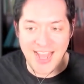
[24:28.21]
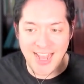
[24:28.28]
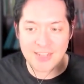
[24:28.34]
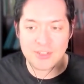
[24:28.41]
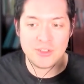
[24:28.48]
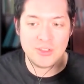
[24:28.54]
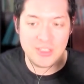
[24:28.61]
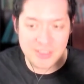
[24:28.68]

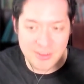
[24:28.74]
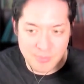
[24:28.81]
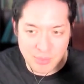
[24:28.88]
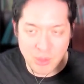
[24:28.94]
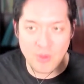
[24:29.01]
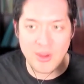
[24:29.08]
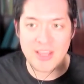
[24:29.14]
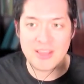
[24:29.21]
actually
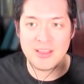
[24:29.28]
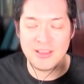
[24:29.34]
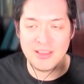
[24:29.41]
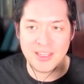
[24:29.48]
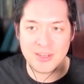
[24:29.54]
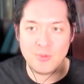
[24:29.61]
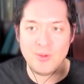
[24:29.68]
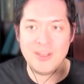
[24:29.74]
deploying the
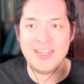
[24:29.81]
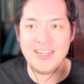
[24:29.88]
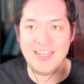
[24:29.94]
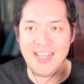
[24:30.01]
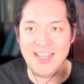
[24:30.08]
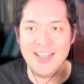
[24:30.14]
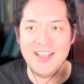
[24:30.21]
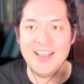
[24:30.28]

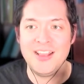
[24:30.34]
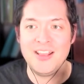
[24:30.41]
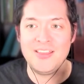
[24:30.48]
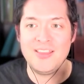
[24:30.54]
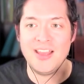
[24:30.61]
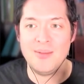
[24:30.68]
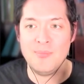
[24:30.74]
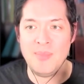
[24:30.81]
liquidity
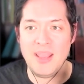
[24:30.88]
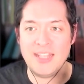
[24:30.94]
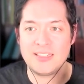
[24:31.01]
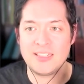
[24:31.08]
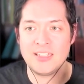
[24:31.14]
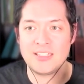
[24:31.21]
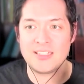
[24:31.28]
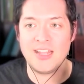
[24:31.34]
that
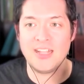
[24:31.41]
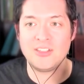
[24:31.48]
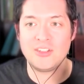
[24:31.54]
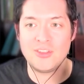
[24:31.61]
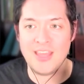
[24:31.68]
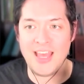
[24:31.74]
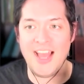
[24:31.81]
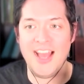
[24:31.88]
makes it such
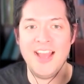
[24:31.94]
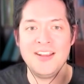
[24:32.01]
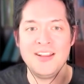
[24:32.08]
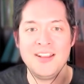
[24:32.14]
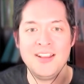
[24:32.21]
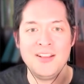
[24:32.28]
that